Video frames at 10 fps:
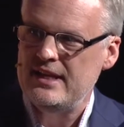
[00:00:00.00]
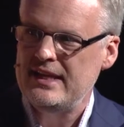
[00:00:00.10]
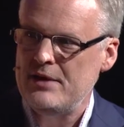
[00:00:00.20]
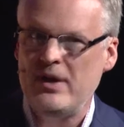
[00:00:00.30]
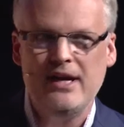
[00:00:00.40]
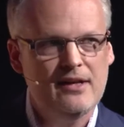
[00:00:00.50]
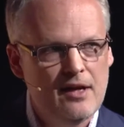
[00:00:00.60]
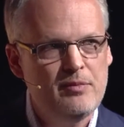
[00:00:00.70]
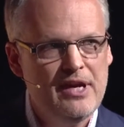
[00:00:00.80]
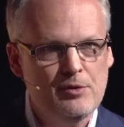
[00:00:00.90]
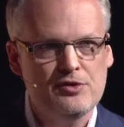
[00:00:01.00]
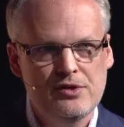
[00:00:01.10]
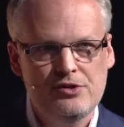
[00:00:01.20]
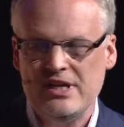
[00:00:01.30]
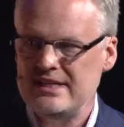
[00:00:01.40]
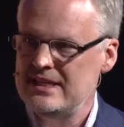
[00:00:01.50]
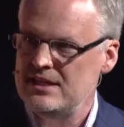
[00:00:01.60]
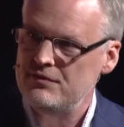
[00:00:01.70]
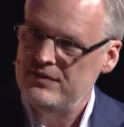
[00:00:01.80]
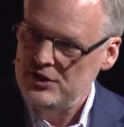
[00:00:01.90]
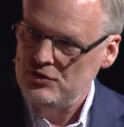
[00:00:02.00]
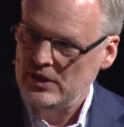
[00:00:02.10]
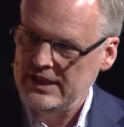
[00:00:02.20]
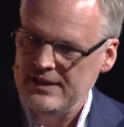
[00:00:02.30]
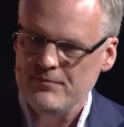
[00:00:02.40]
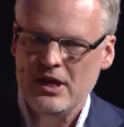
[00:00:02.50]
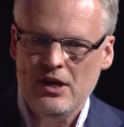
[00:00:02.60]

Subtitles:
that they might not be able to address individually.